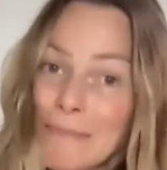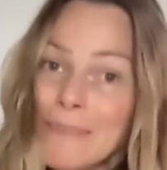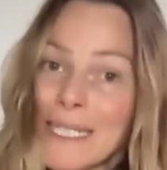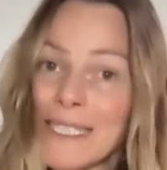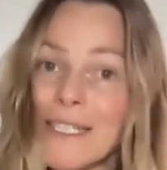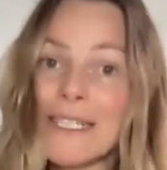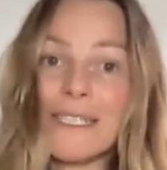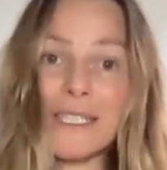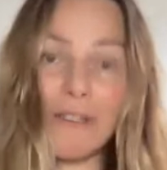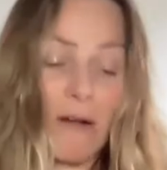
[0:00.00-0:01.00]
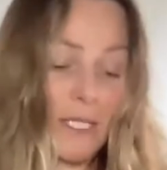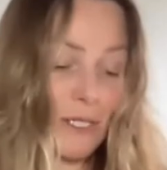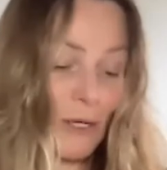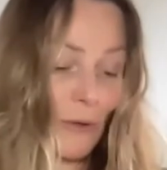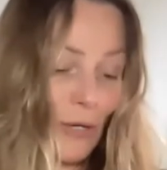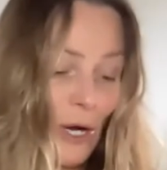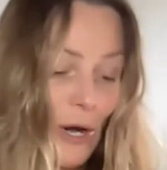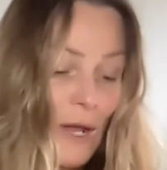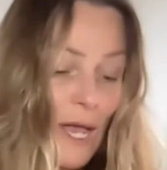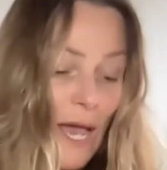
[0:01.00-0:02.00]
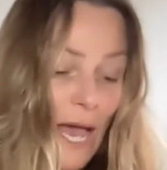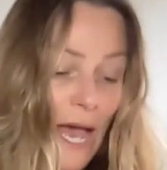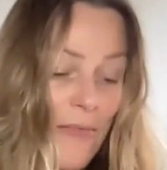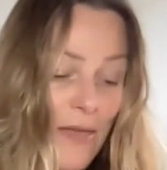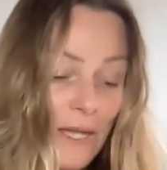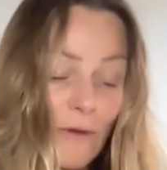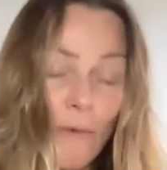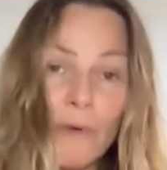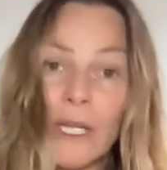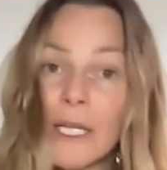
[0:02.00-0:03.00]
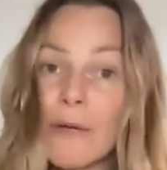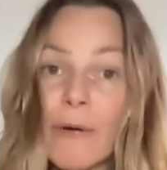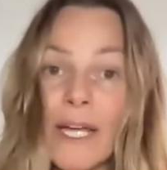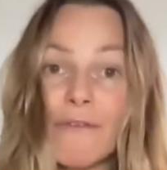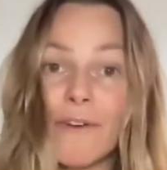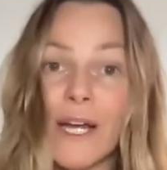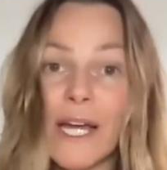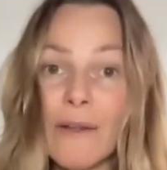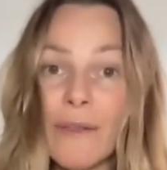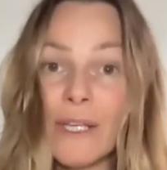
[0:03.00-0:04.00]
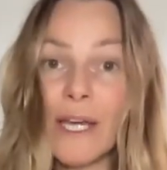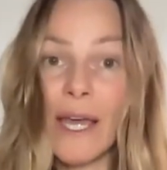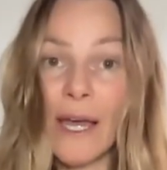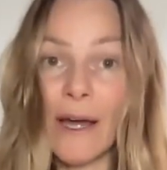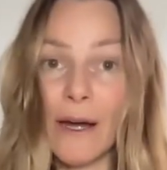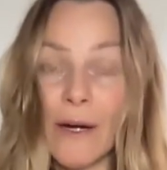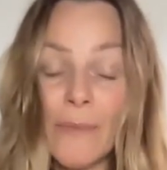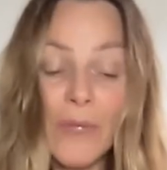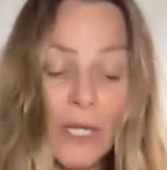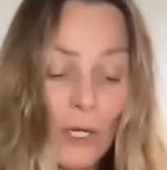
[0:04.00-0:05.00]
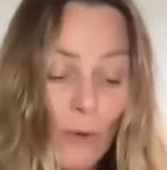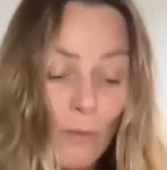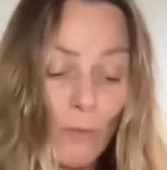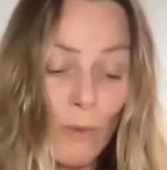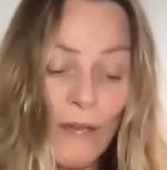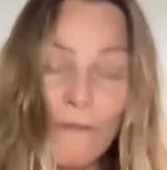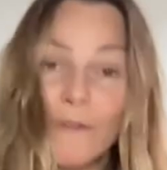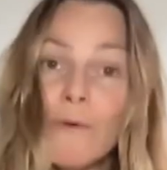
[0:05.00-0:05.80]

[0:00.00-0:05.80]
bacteria that's causing the odor. And then really great for healthy hair. If